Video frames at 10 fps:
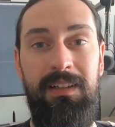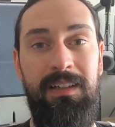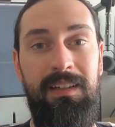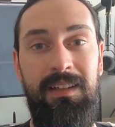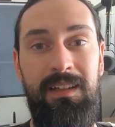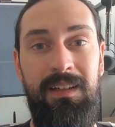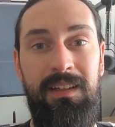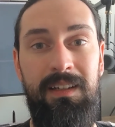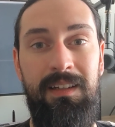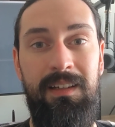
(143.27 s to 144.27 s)

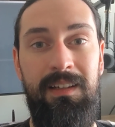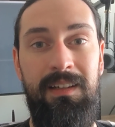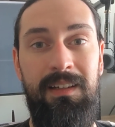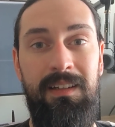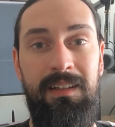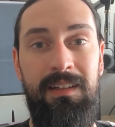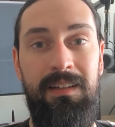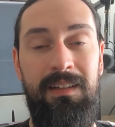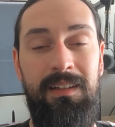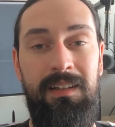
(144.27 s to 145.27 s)
Nobody speaks.